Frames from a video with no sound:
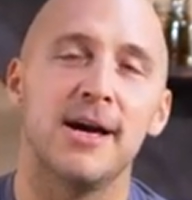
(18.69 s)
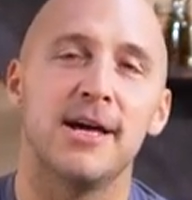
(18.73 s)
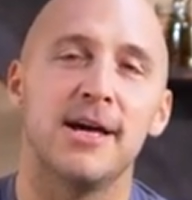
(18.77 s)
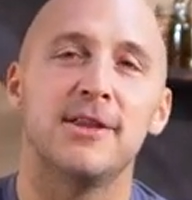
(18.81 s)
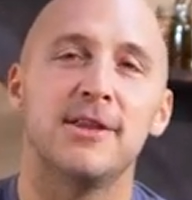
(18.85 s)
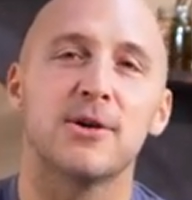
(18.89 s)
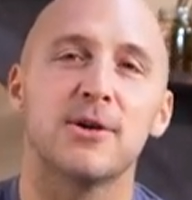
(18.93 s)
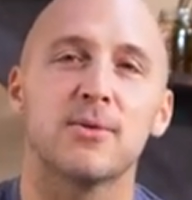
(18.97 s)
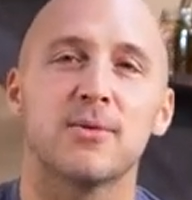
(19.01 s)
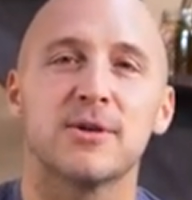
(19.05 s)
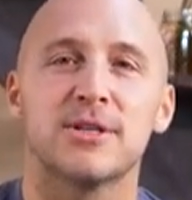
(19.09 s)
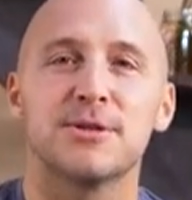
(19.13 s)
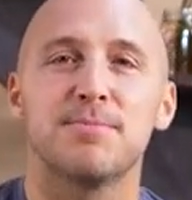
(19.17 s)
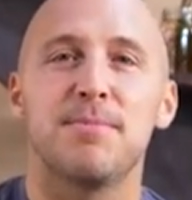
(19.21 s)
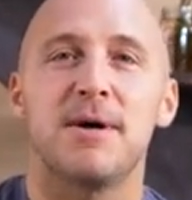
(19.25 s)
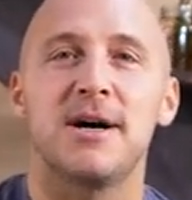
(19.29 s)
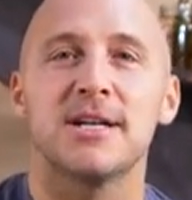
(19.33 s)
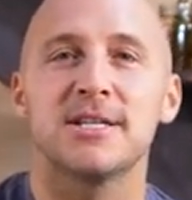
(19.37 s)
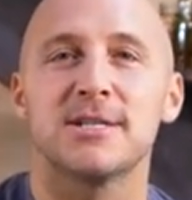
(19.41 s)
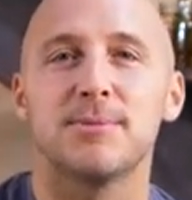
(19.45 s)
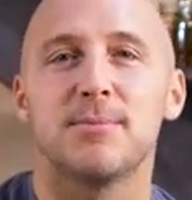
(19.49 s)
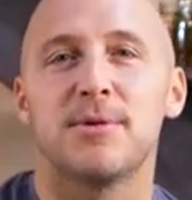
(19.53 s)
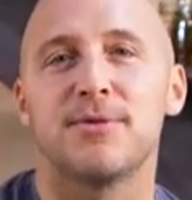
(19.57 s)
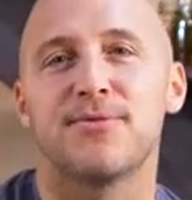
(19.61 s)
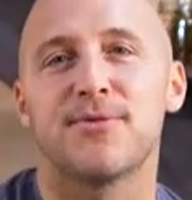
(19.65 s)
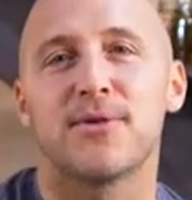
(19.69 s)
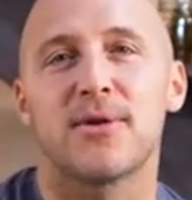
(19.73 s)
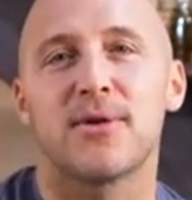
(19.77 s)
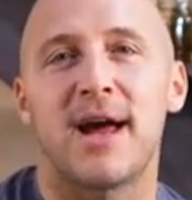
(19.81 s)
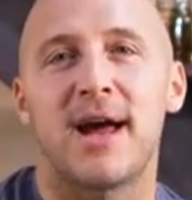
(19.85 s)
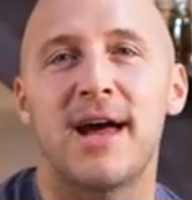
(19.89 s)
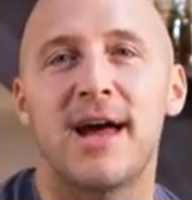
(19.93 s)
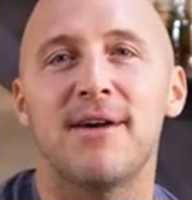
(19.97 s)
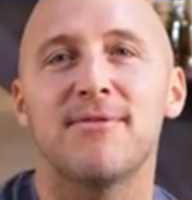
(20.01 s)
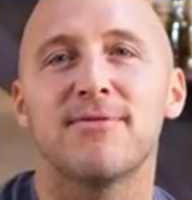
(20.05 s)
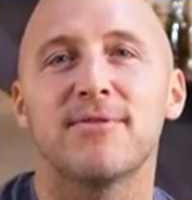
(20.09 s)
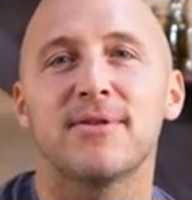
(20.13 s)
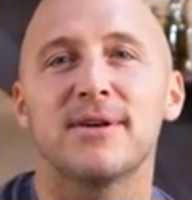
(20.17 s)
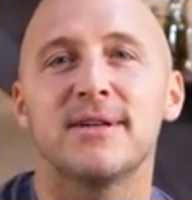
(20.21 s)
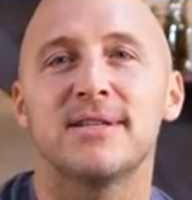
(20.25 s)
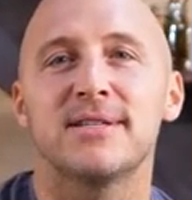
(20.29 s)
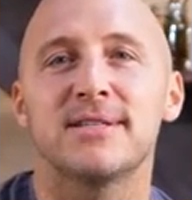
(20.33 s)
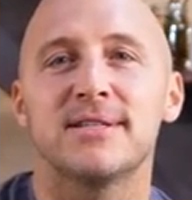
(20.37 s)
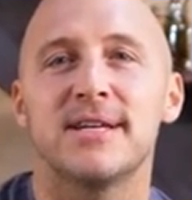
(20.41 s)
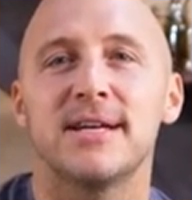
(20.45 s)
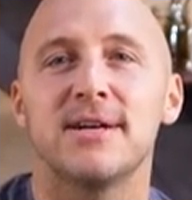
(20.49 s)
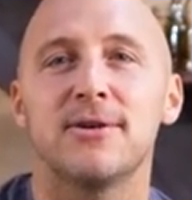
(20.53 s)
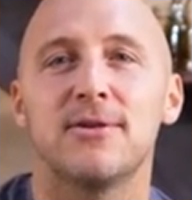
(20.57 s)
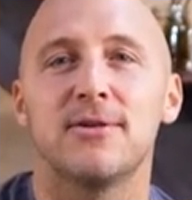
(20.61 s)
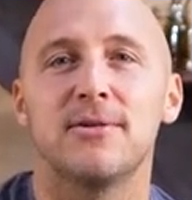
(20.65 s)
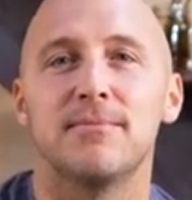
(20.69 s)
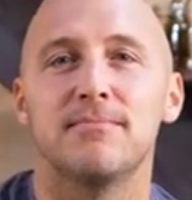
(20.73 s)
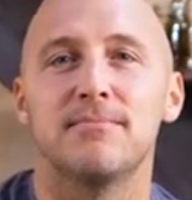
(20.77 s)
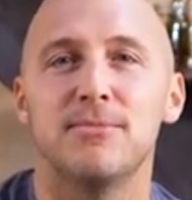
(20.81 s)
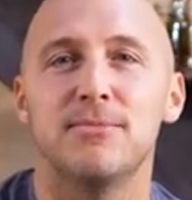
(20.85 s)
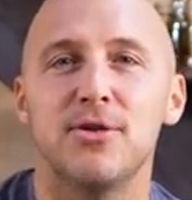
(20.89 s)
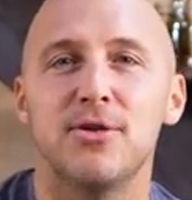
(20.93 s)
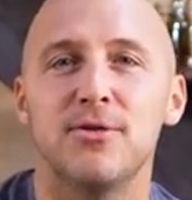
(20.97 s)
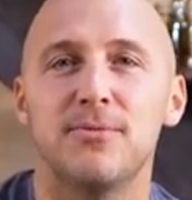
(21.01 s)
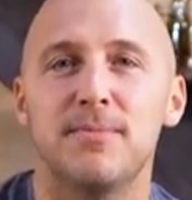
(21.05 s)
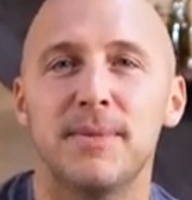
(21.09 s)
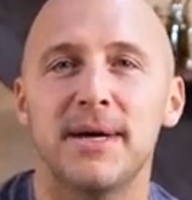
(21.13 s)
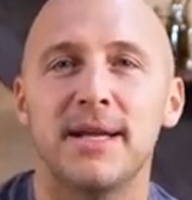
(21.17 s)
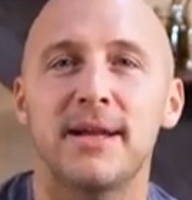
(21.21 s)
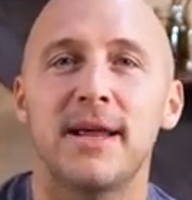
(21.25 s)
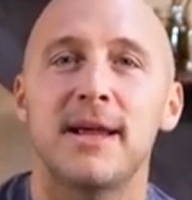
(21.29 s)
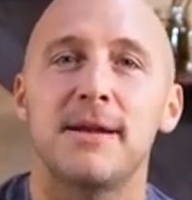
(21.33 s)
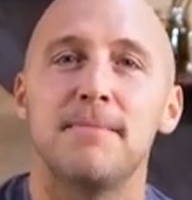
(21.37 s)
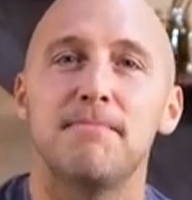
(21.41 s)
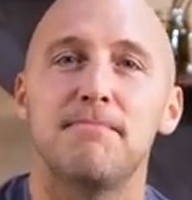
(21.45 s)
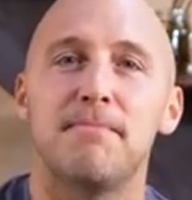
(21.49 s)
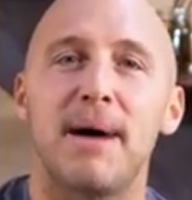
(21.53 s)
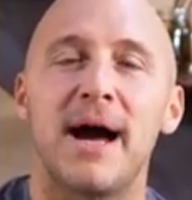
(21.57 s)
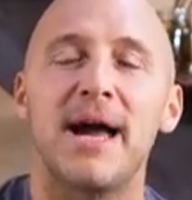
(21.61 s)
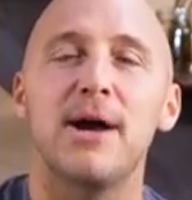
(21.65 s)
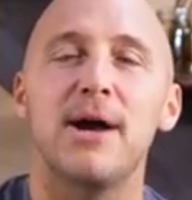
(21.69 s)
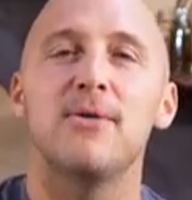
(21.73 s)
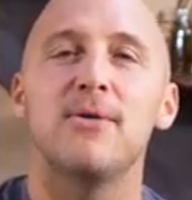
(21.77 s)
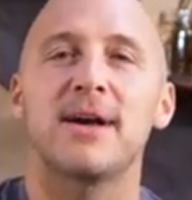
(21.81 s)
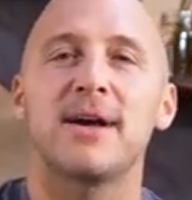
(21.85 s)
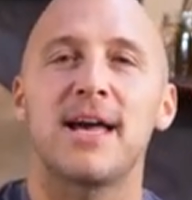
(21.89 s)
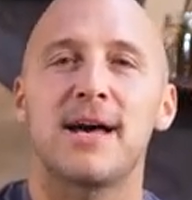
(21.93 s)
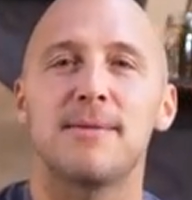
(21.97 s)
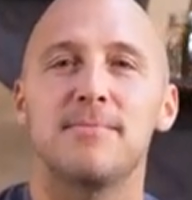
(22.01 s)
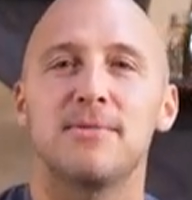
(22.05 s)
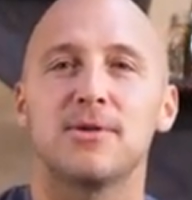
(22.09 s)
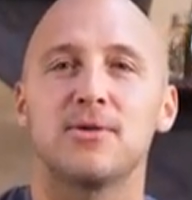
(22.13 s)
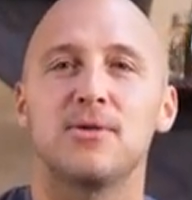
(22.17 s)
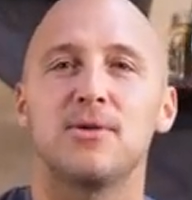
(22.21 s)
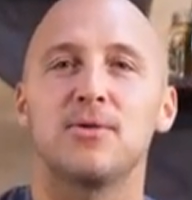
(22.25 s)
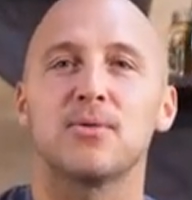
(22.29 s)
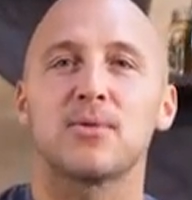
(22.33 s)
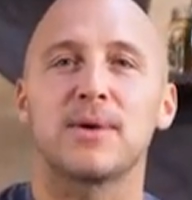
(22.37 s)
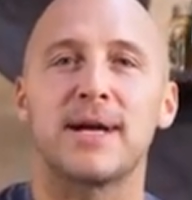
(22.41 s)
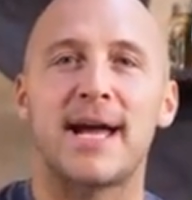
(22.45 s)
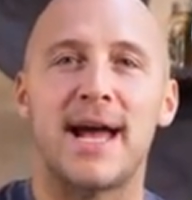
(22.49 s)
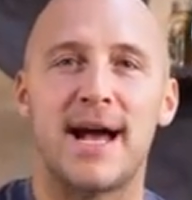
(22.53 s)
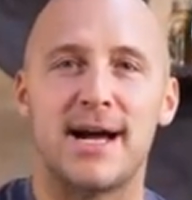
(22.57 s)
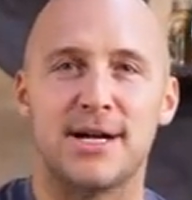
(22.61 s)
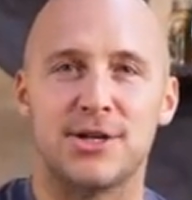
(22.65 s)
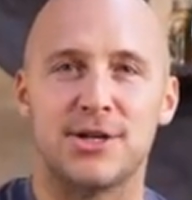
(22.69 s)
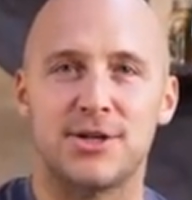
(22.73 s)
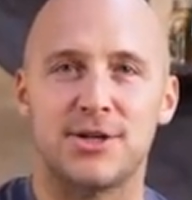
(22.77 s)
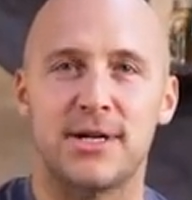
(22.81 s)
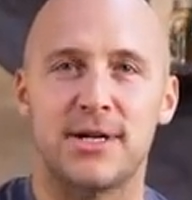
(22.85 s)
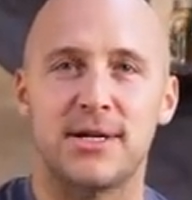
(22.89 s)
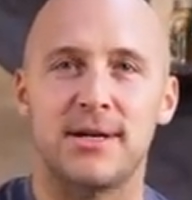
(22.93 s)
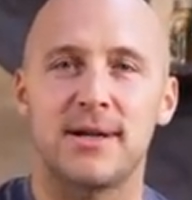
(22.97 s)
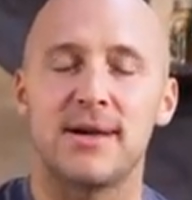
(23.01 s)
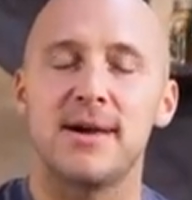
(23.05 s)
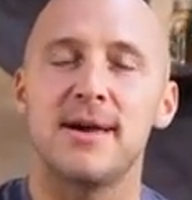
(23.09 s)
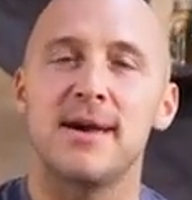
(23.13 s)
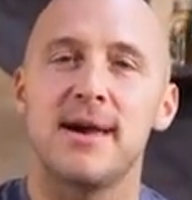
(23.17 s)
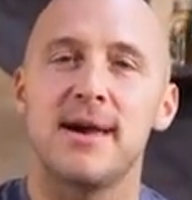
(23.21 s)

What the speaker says: They're responsible for every single movement and biochemical reaction.